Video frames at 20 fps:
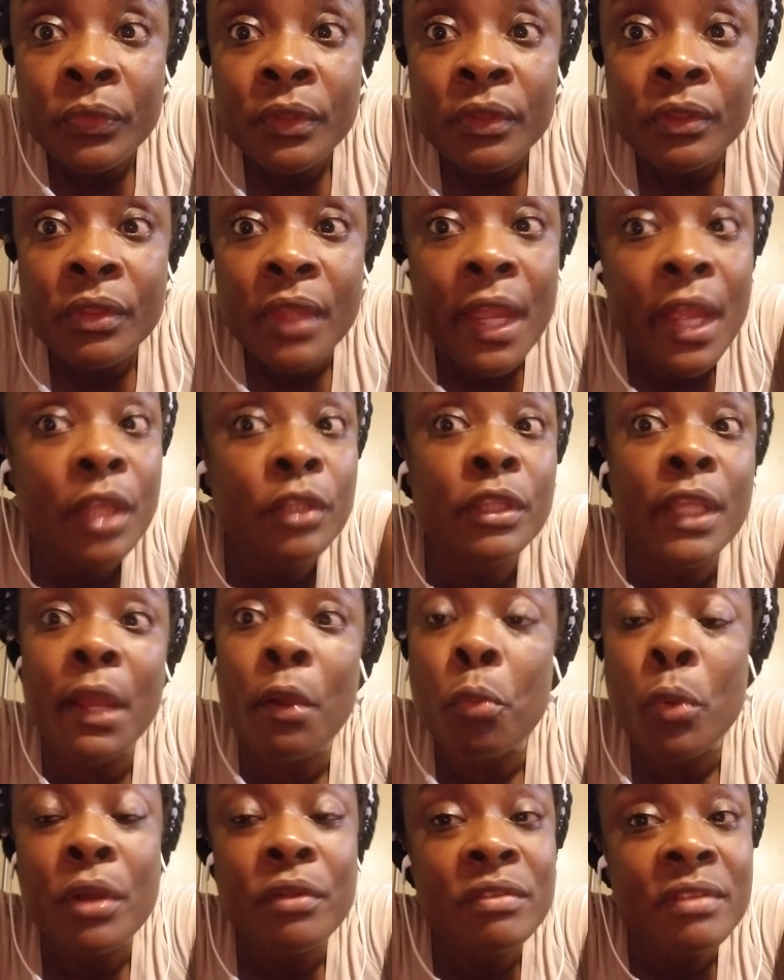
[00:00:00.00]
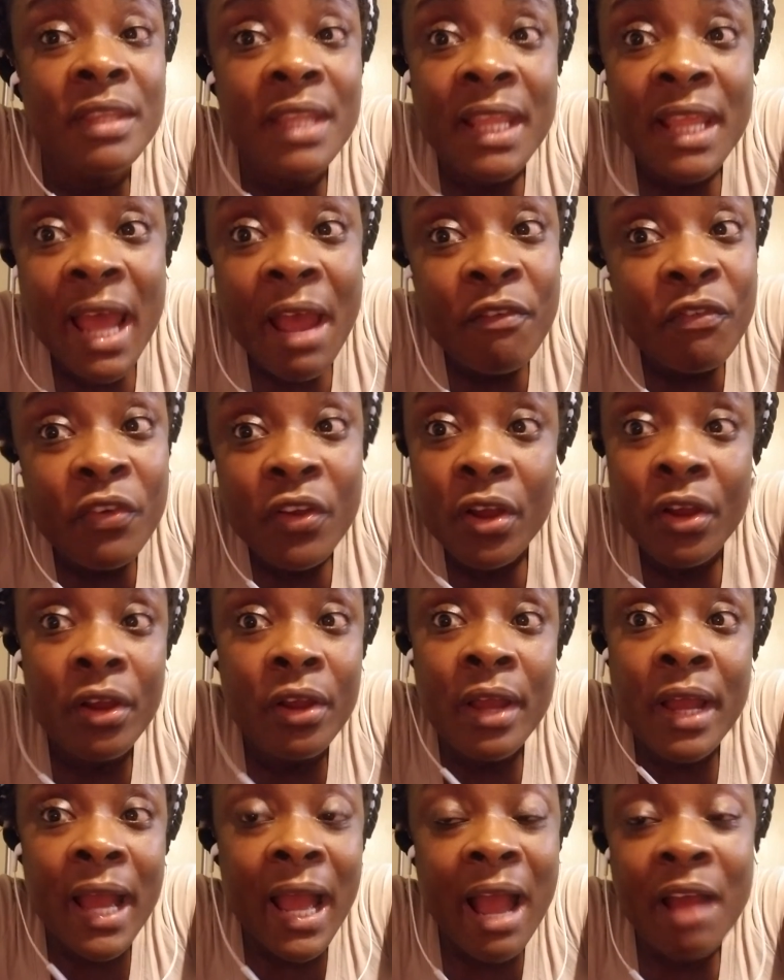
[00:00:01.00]
They, they will never
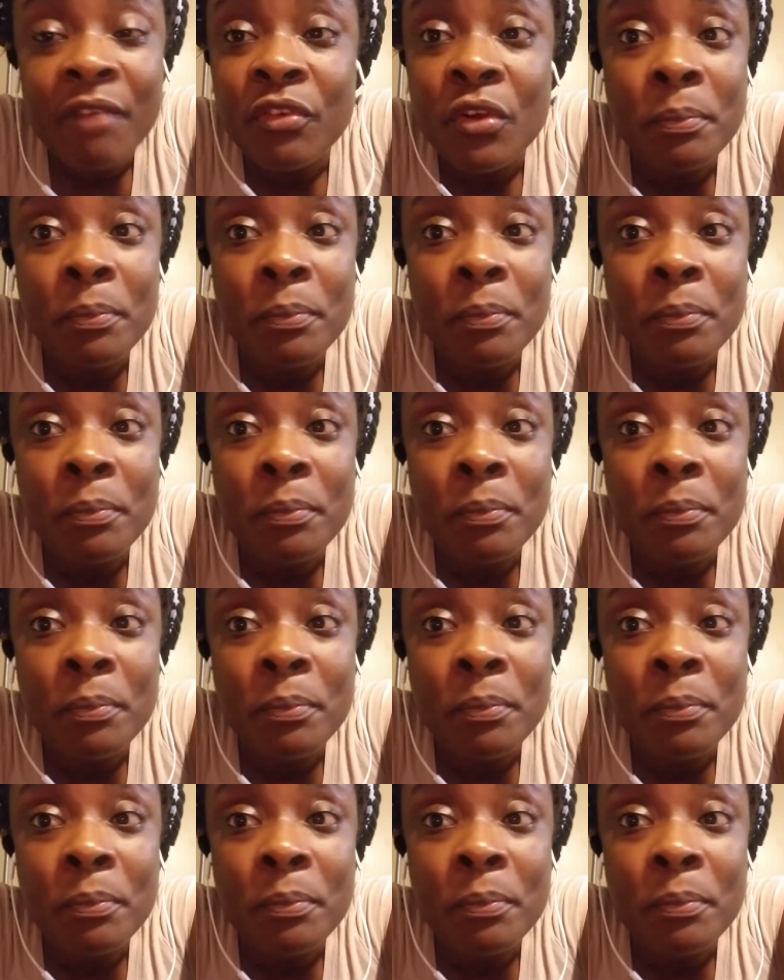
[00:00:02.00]
have